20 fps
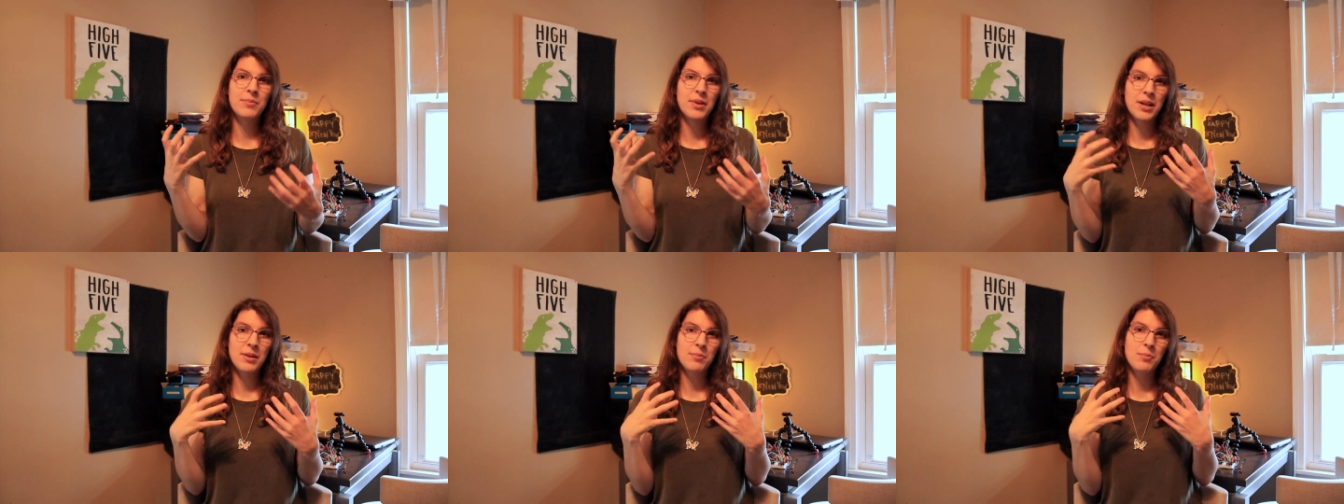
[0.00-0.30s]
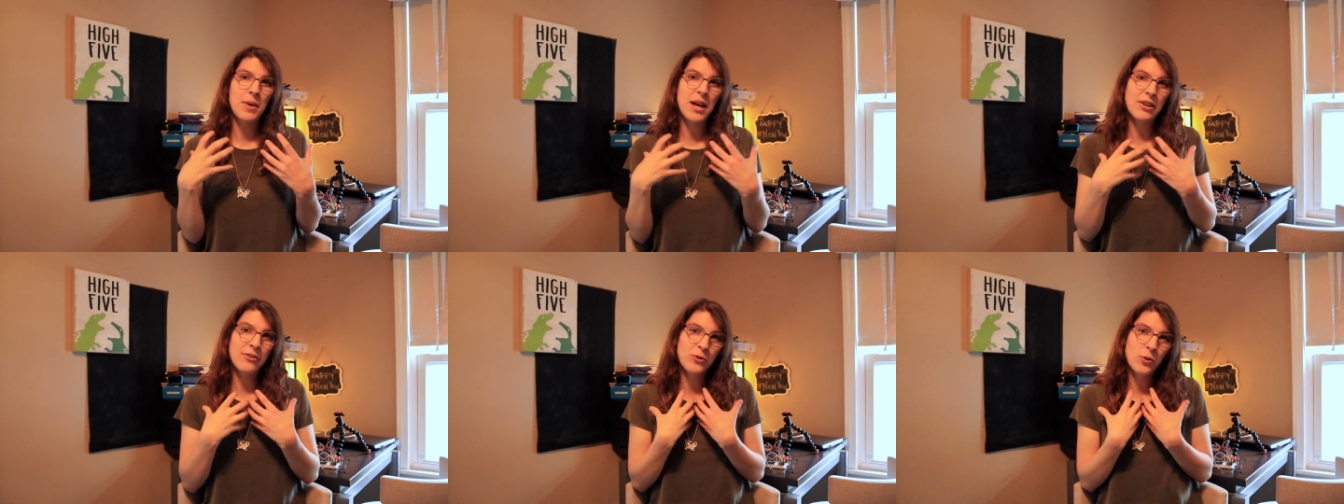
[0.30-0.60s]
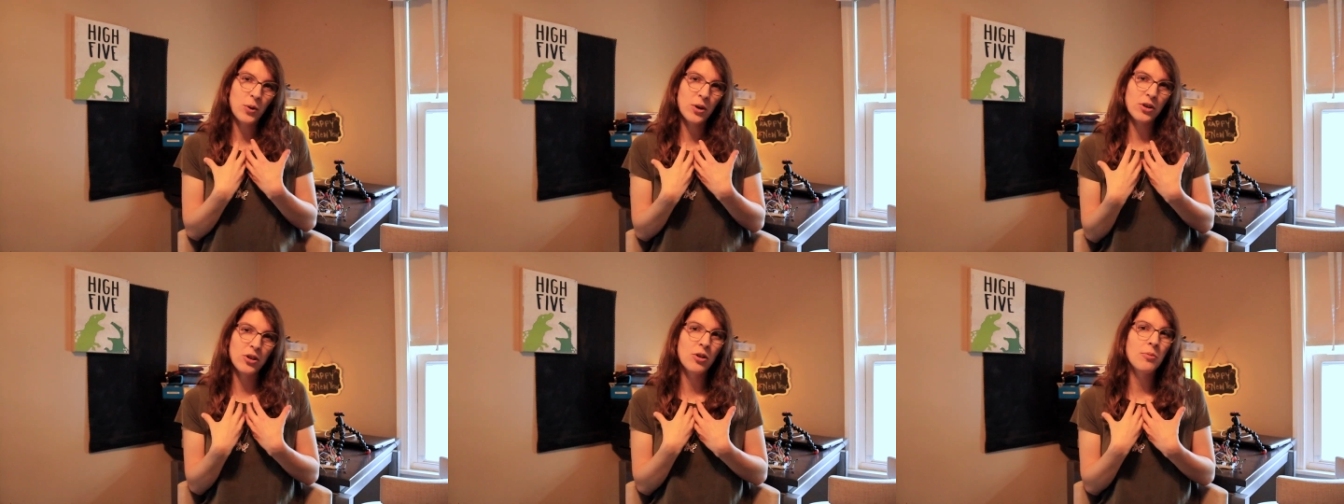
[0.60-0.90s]
but
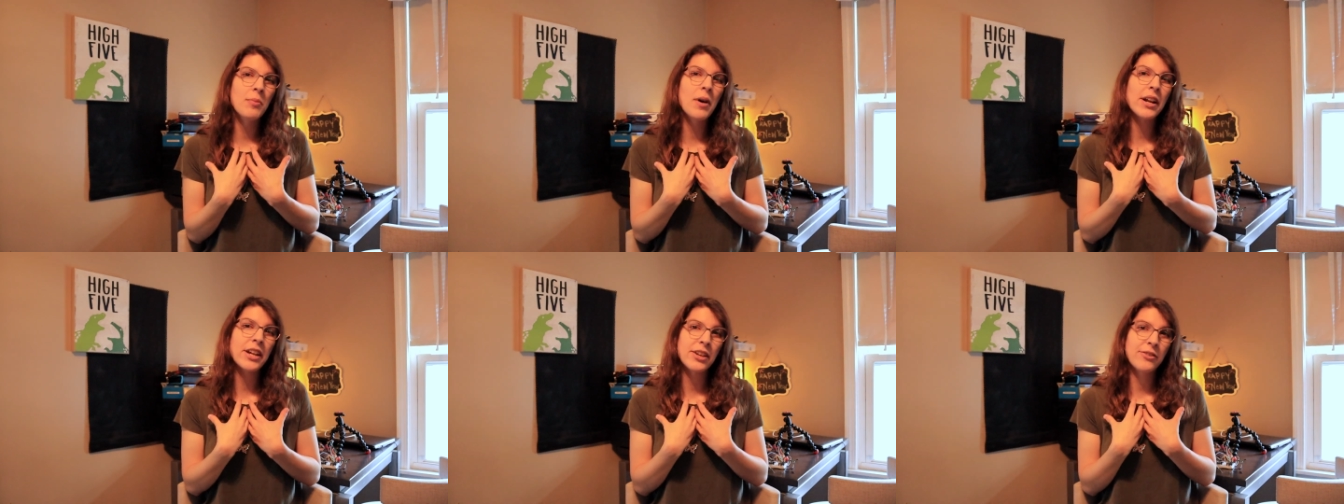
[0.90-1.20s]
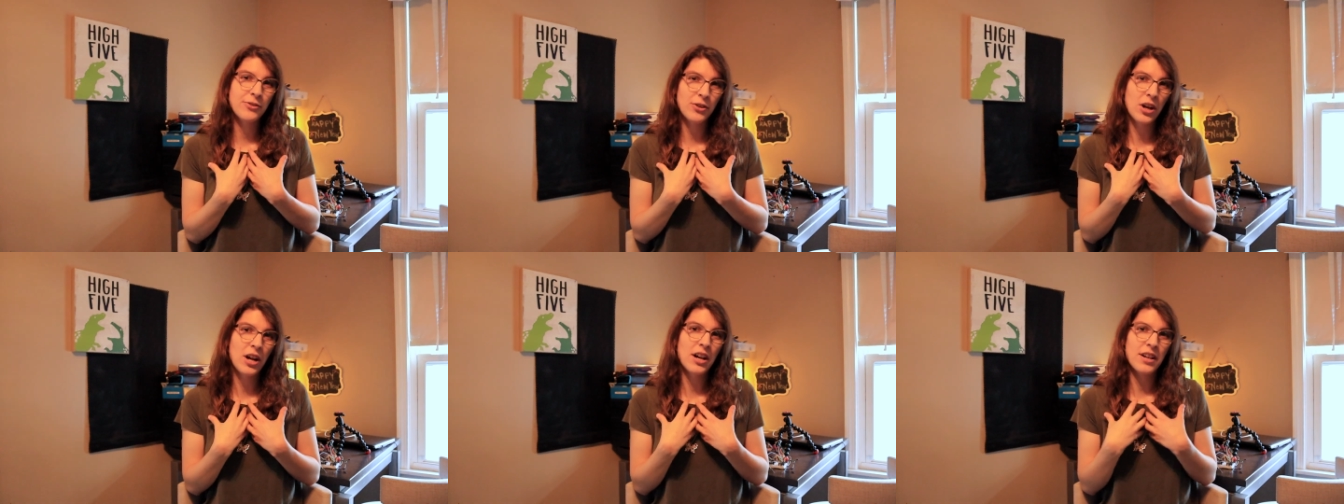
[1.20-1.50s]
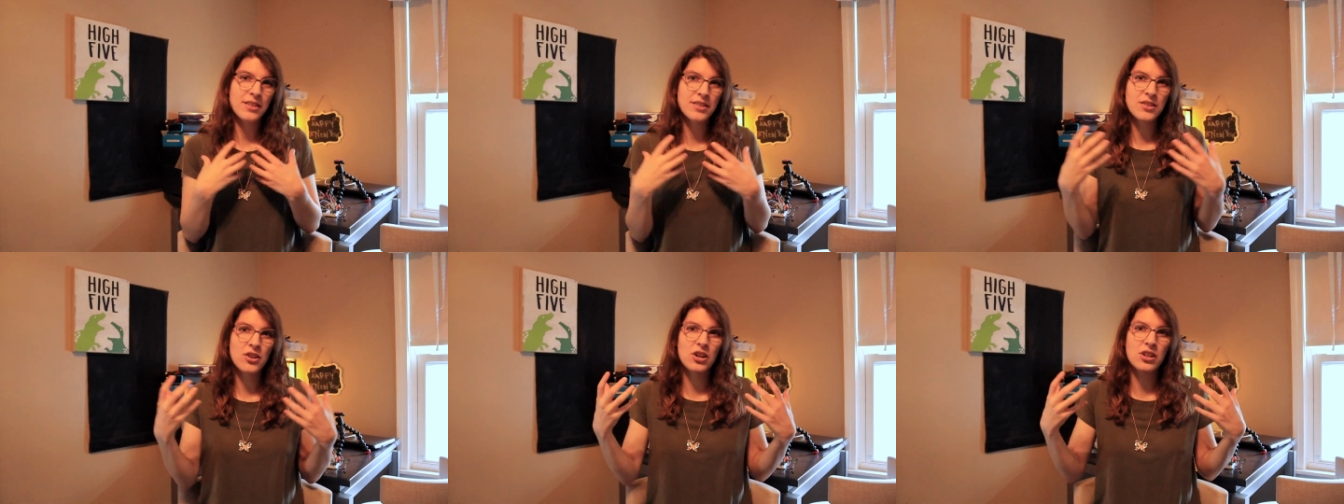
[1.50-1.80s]
metaphorical money for
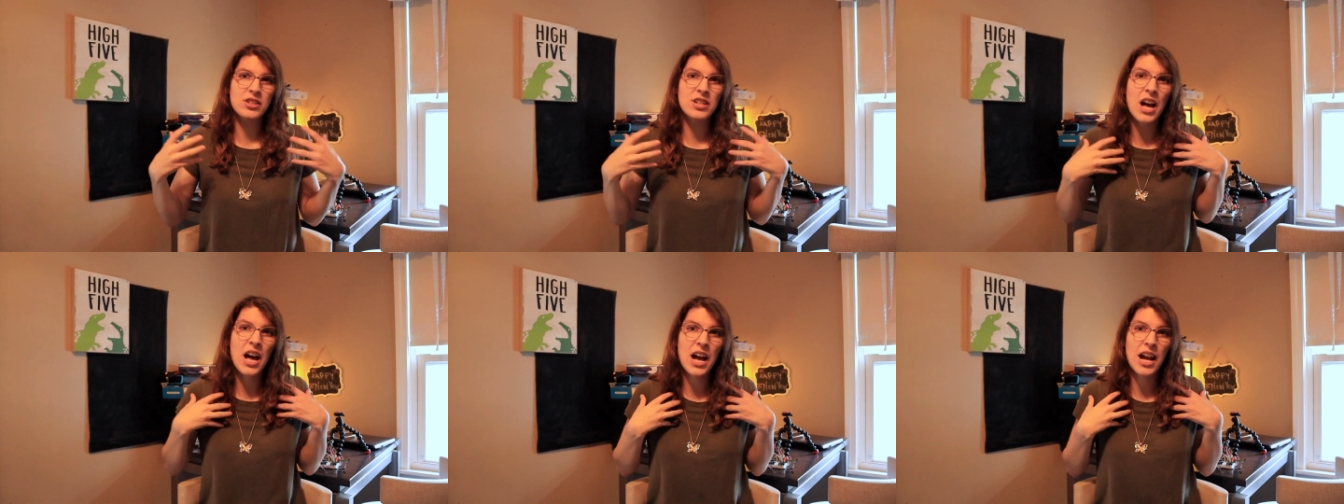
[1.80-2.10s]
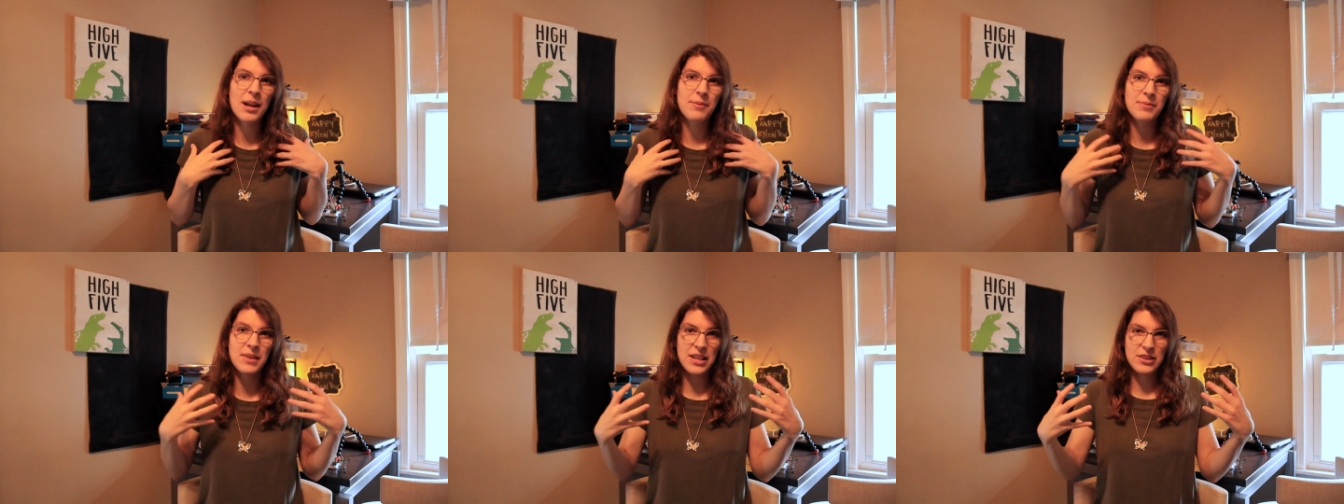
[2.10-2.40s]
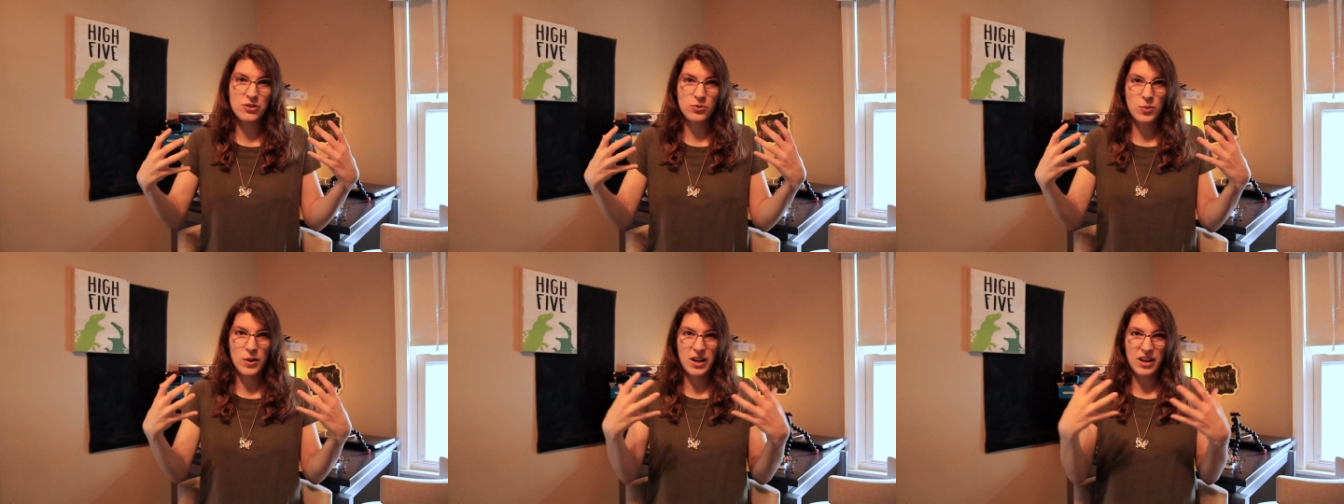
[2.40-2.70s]
us, our time.
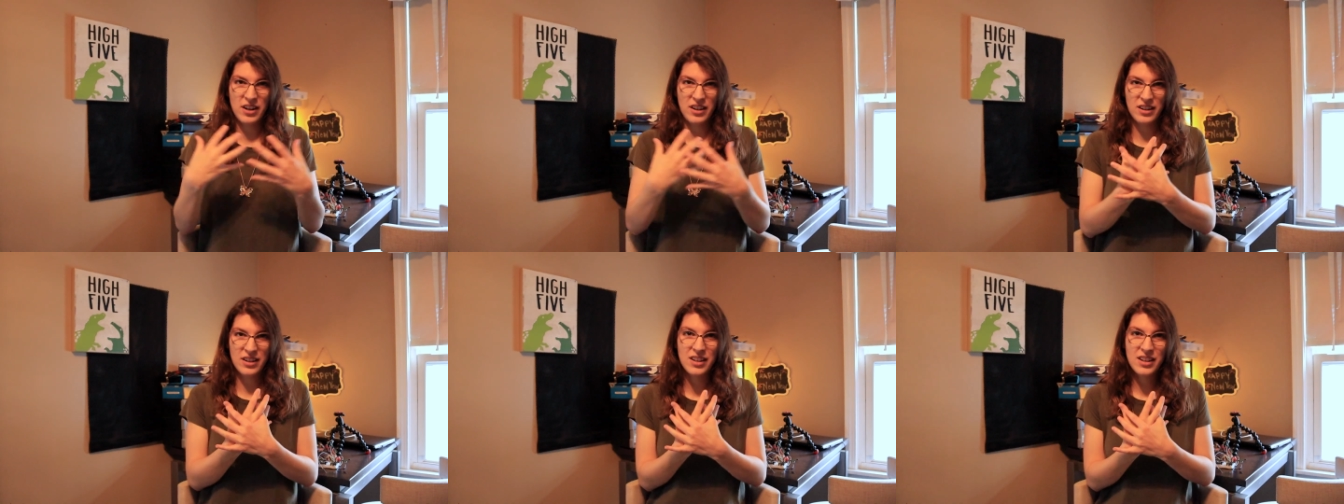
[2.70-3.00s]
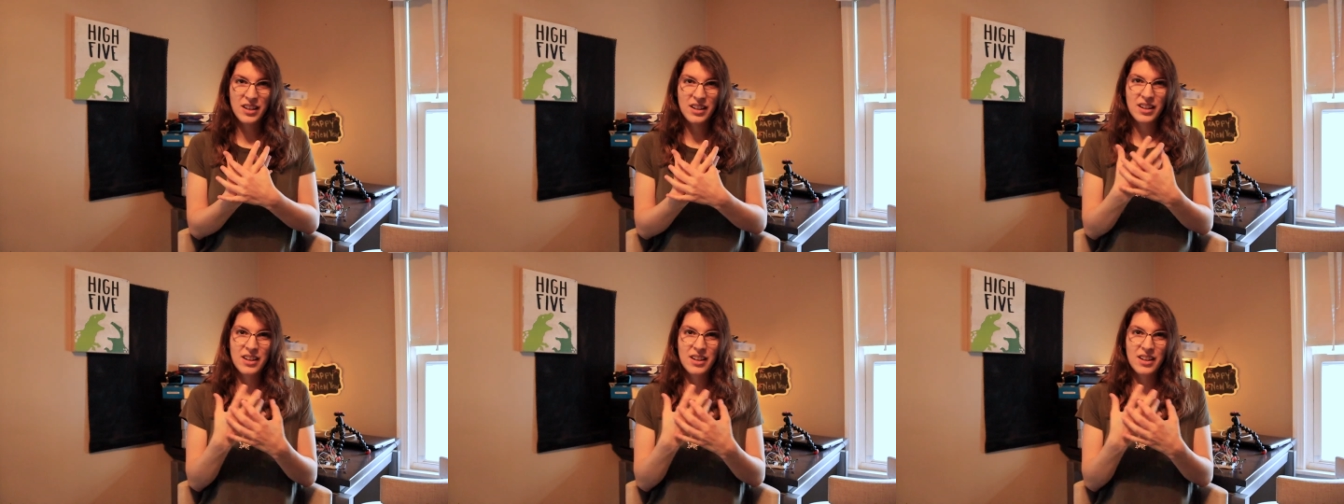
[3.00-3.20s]
That's where